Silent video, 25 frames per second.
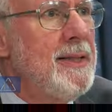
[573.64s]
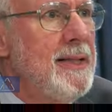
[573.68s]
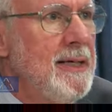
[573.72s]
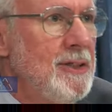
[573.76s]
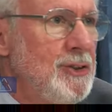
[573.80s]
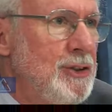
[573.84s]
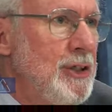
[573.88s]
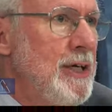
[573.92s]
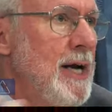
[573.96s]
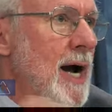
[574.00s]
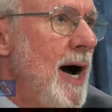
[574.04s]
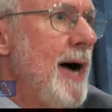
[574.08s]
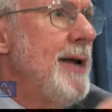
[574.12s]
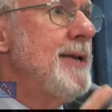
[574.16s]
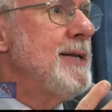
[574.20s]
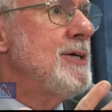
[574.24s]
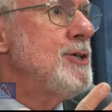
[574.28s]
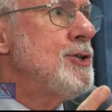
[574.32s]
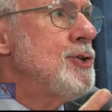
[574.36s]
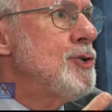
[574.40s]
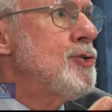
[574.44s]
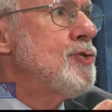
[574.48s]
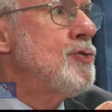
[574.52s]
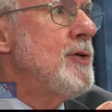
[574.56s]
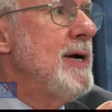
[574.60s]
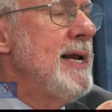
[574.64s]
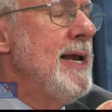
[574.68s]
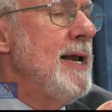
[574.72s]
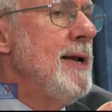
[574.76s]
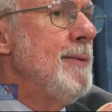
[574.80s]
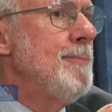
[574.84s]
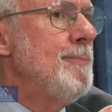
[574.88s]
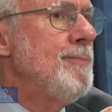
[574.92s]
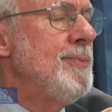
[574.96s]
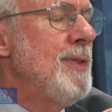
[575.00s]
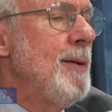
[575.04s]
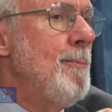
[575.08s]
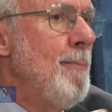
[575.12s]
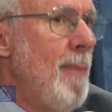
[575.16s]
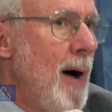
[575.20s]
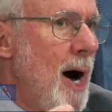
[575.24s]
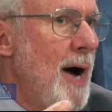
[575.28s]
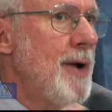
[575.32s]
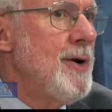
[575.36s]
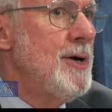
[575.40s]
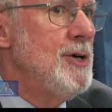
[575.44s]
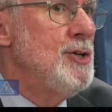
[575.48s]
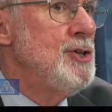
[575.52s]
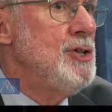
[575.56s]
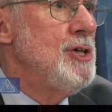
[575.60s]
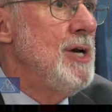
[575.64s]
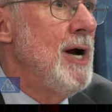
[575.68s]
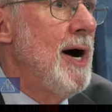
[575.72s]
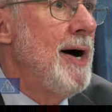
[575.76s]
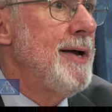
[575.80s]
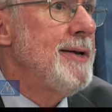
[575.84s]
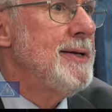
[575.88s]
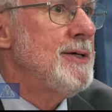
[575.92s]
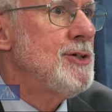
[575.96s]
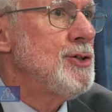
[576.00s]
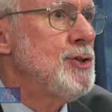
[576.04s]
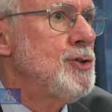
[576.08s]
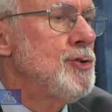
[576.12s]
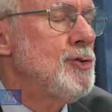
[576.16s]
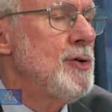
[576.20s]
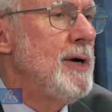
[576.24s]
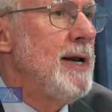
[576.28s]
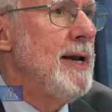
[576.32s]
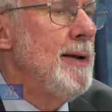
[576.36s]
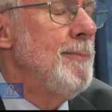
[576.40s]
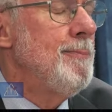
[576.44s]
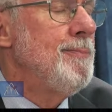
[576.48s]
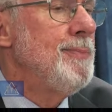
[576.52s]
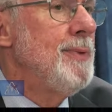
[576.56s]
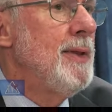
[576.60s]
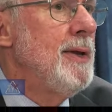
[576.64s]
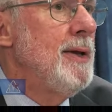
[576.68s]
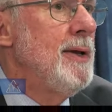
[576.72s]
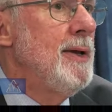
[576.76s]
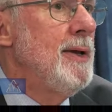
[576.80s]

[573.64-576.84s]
jihadist stream, the modern jihadist stream,